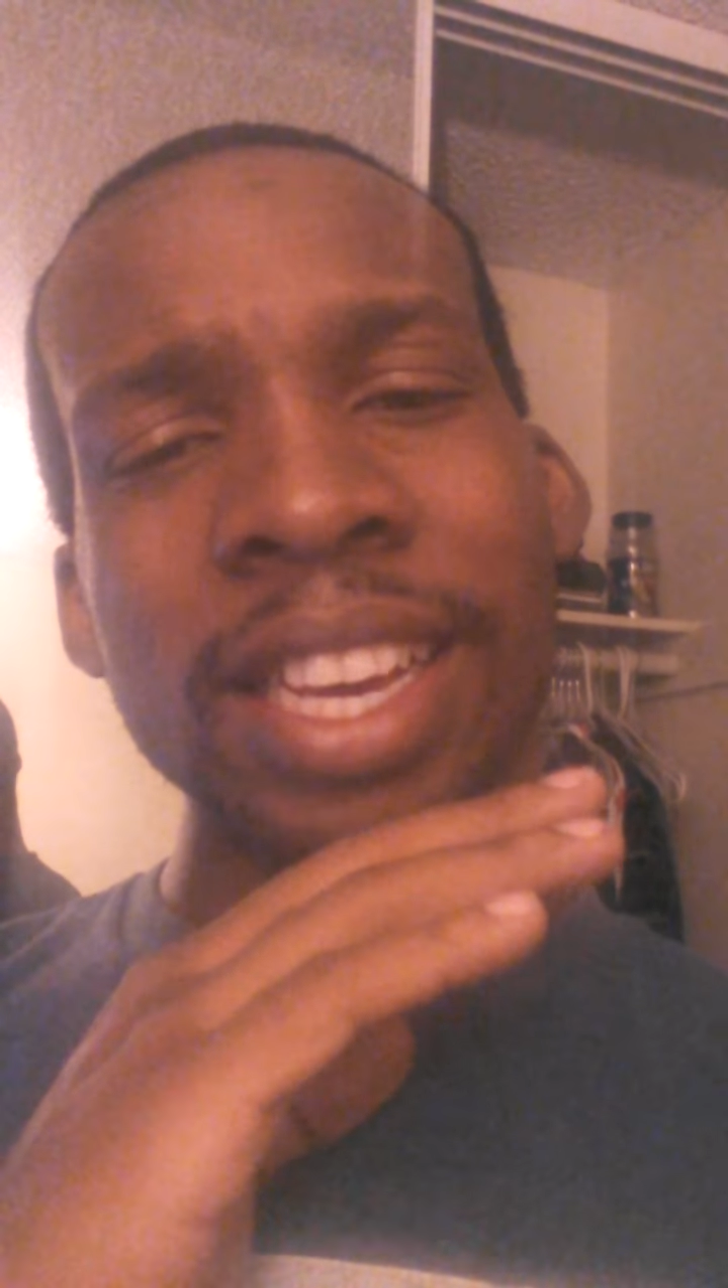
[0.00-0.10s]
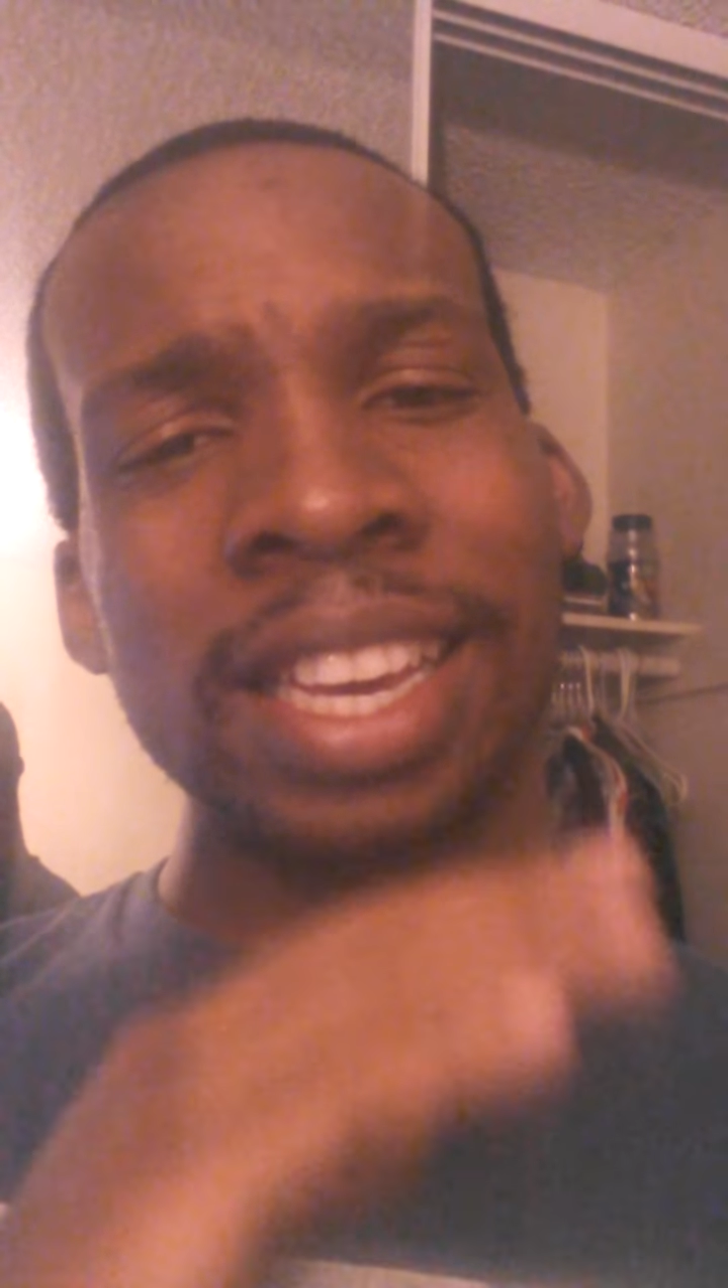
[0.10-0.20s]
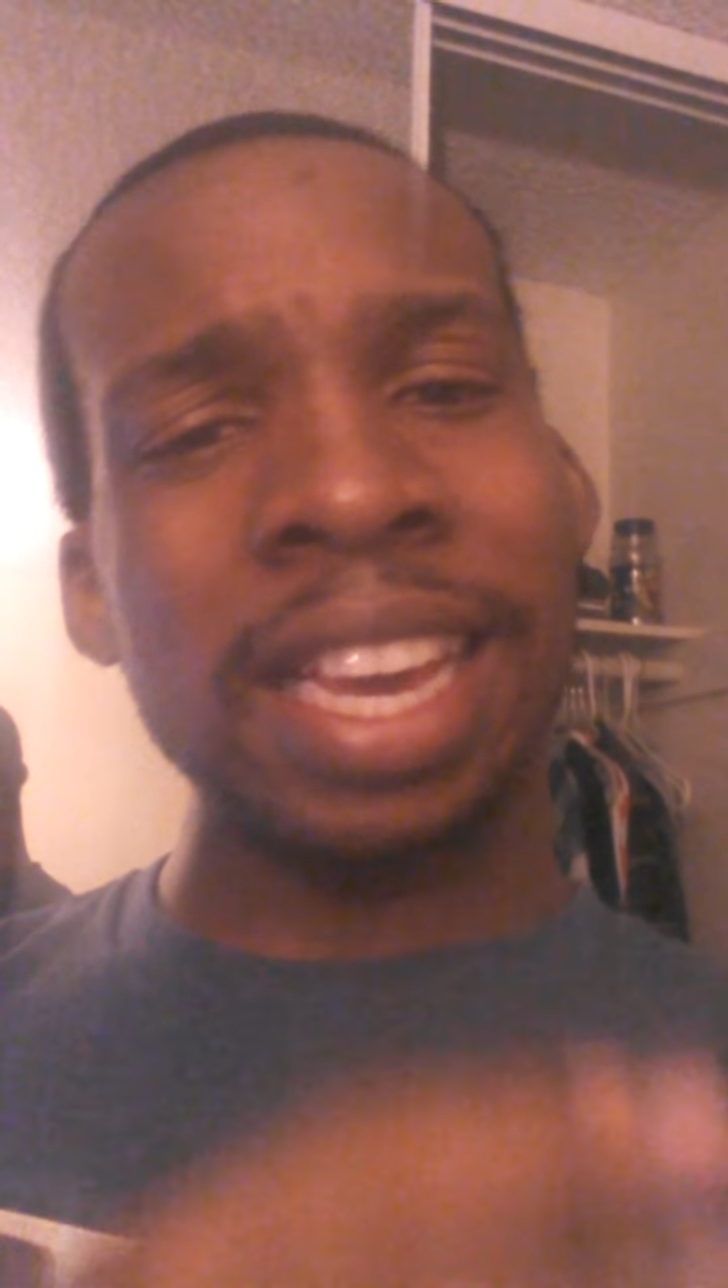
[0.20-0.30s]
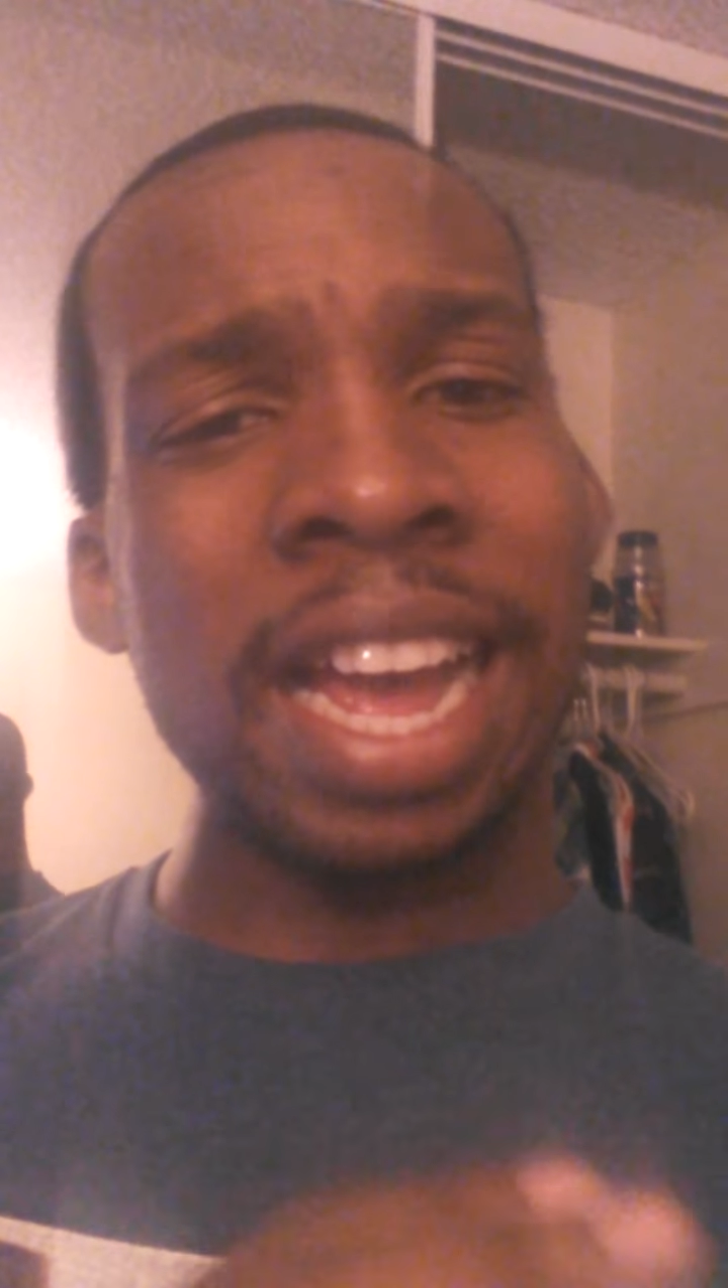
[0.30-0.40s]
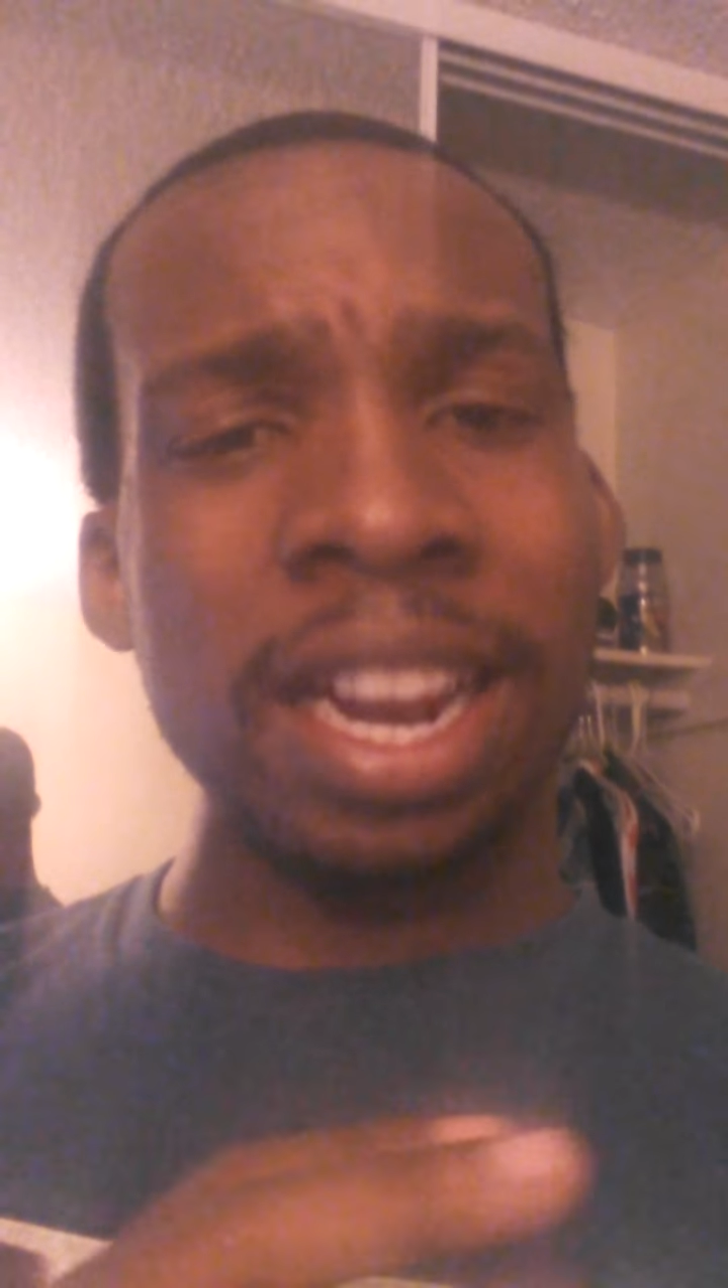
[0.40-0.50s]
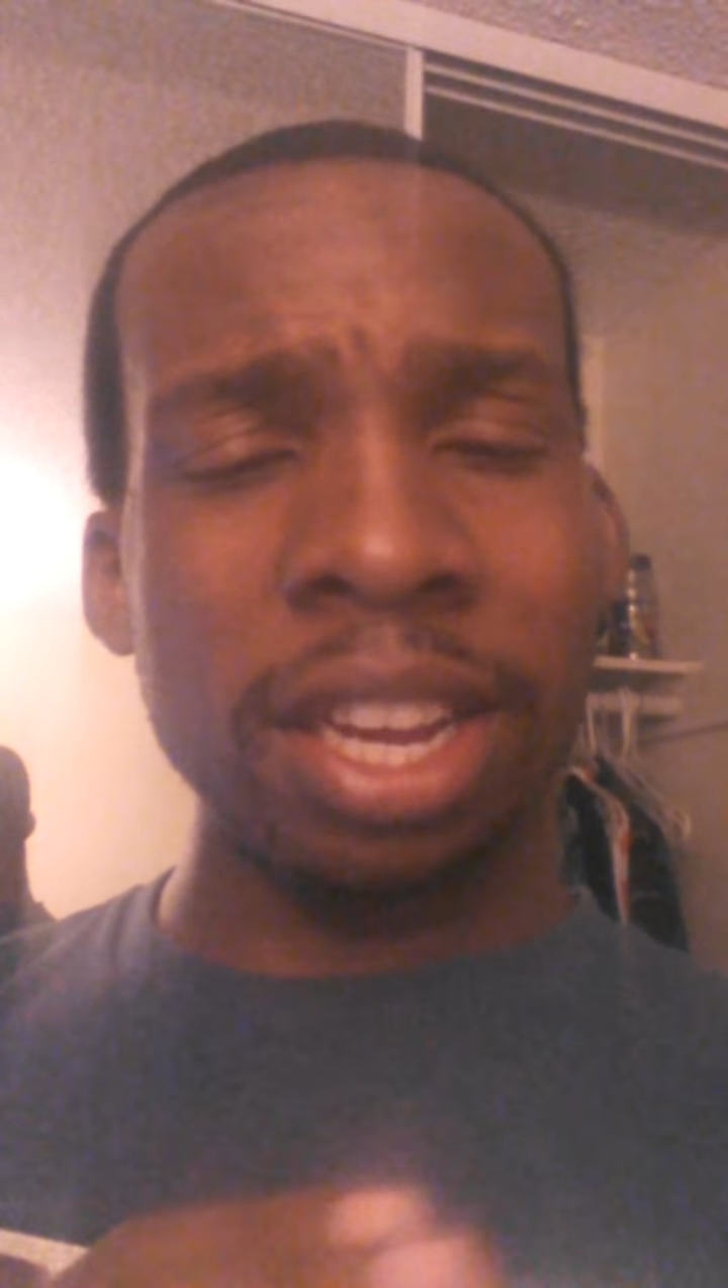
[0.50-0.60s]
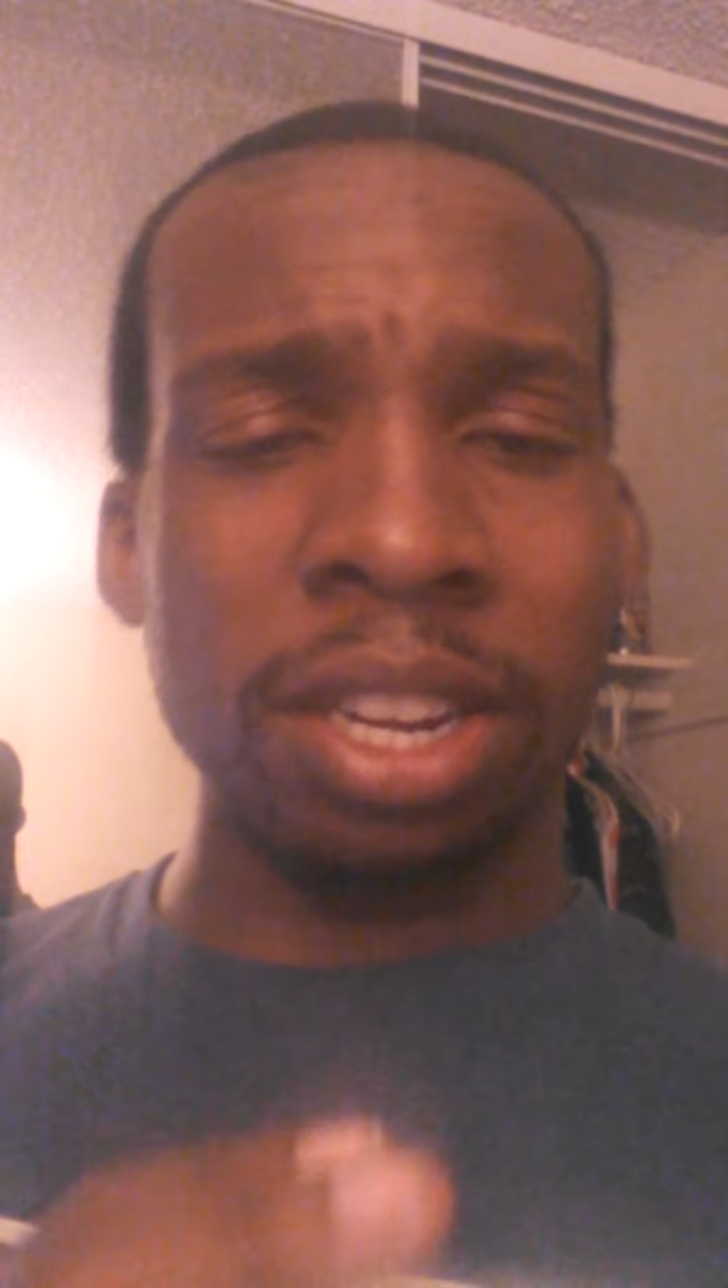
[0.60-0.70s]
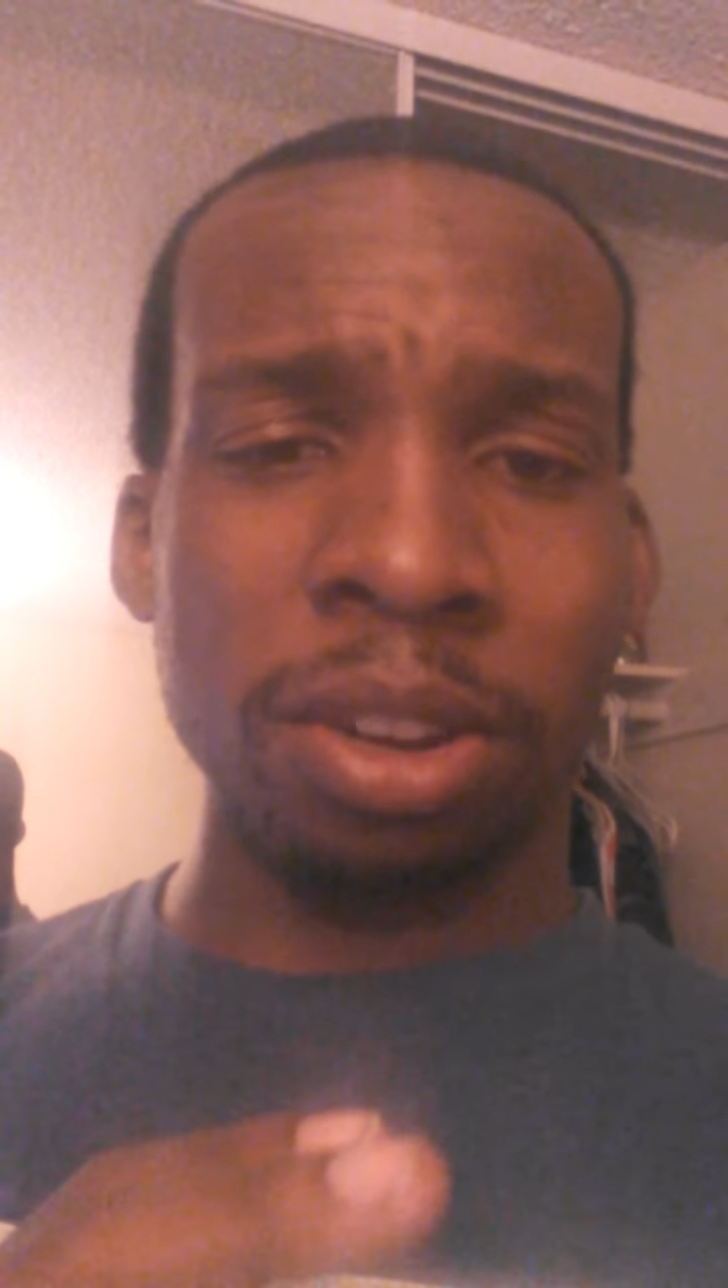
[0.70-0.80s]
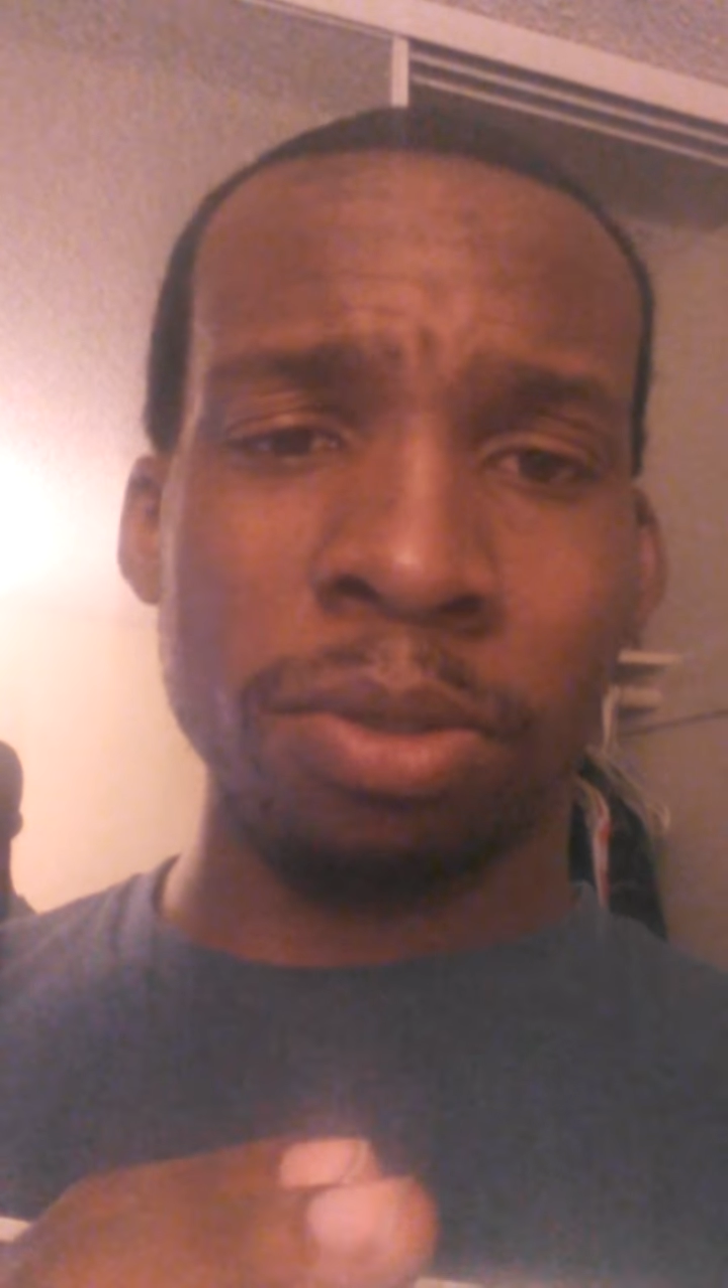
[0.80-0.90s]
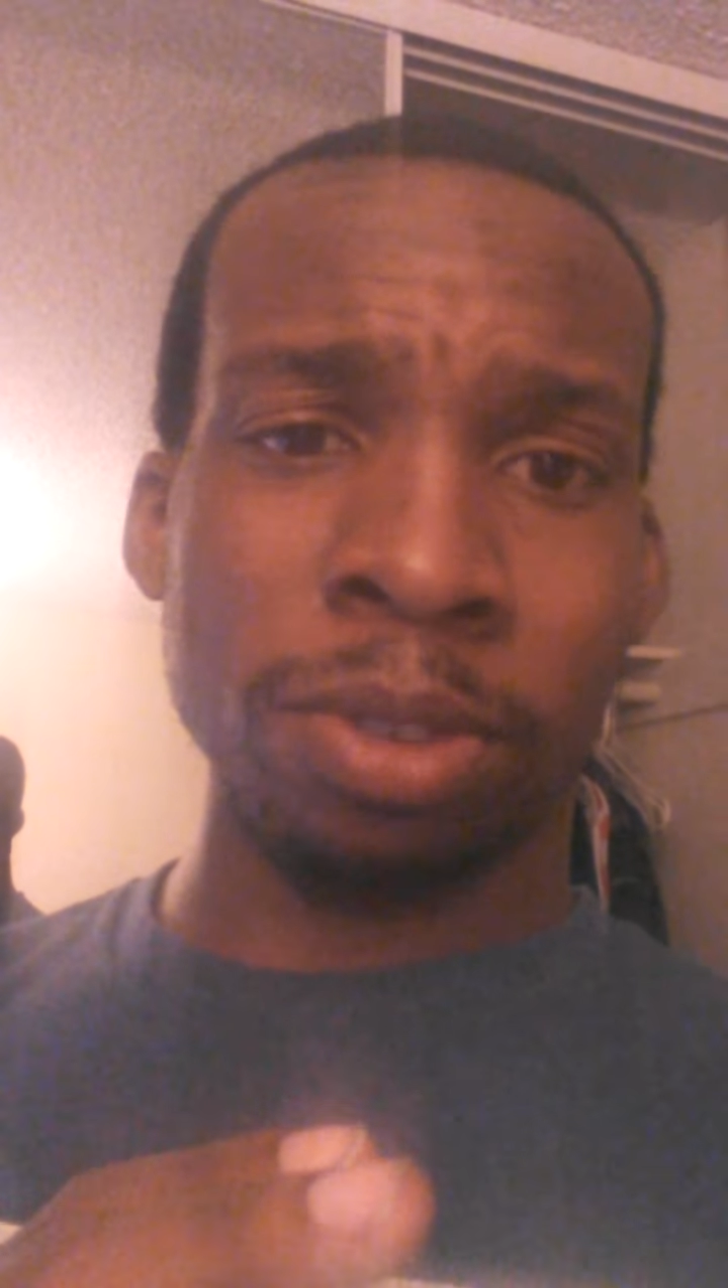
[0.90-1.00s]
Calicoe